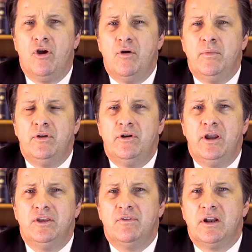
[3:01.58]
homeowner
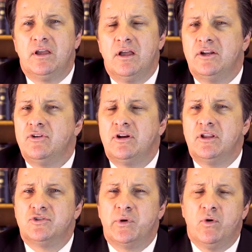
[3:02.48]
and you've got a contractor
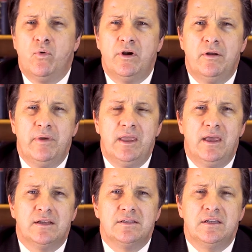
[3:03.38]
that's recorded a
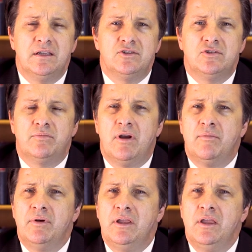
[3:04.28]
mechanics lien against your
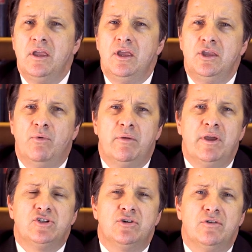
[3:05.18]
property, you want to
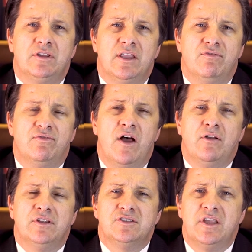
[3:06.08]
make sure that they
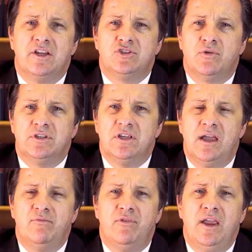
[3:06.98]
followed the statutory
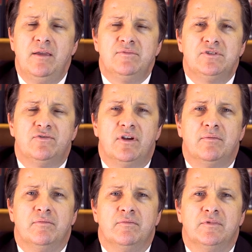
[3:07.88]
time frames
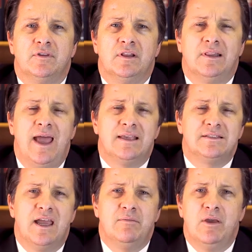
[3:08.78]
from the last
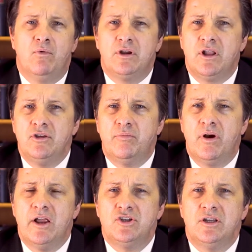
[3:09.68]
time they worked on your
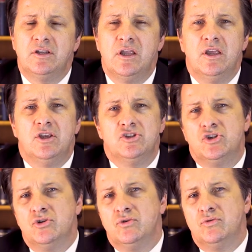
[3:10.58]
project
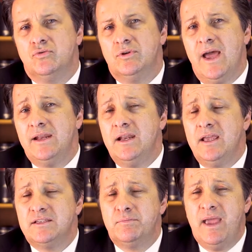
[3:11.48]
to 90
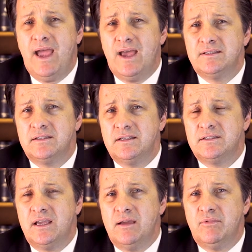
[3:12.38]
days past the
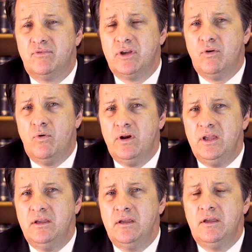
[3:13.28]
time of
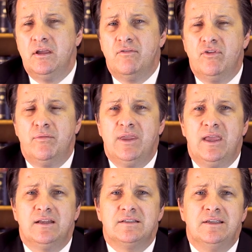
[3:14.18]
recording for the
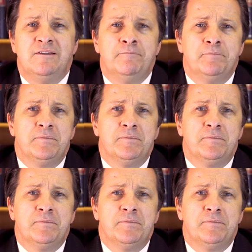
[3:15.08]
mechanics lien.